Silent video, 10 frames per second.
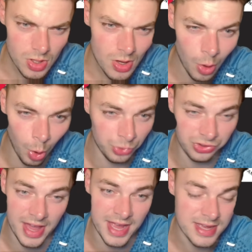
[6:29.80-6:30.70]
Hull
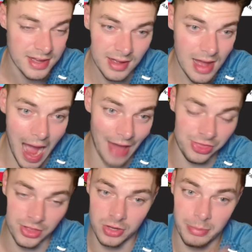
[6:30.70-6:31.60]
City, I think
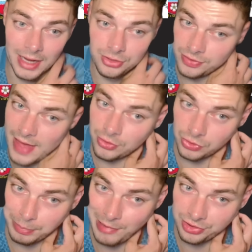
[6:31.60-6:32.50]
the new manager there is under
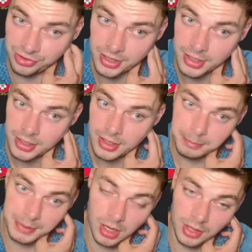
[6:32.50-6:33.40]
pressure
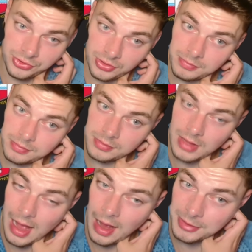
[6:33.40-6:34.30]
because,
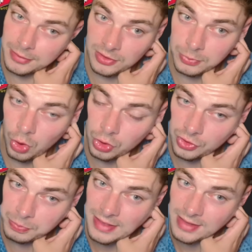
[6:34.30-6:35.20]
Hull is
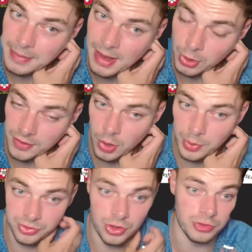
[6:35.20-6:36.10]
spending a bit of money. They
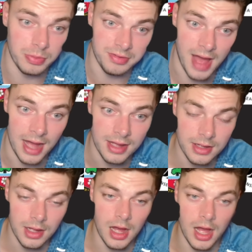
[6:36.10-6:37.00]
always do, to be fair.
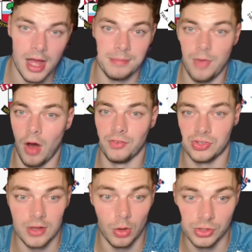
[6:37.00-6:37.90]
Obviously,
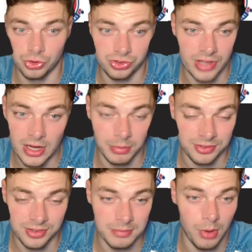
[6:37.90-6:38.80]
they only just stayed up last
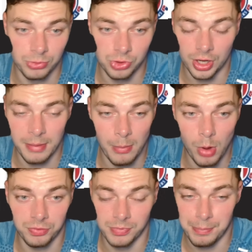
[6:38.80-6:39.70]
season, but I'm talking about more
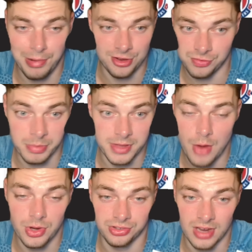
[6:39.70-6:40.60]
from the pressure from the
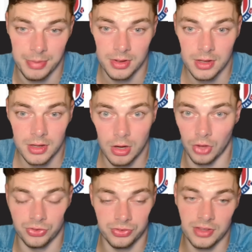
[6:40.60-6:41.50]
ownership
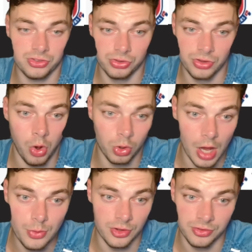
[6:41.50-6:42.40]
because the Hull
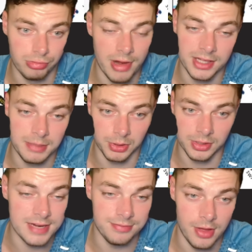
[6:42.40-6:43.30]
owners really
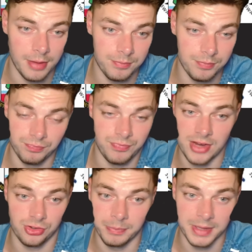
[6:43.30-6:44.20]
believe that they
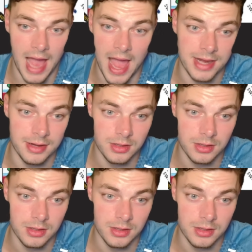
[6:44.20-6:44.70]
should be getting,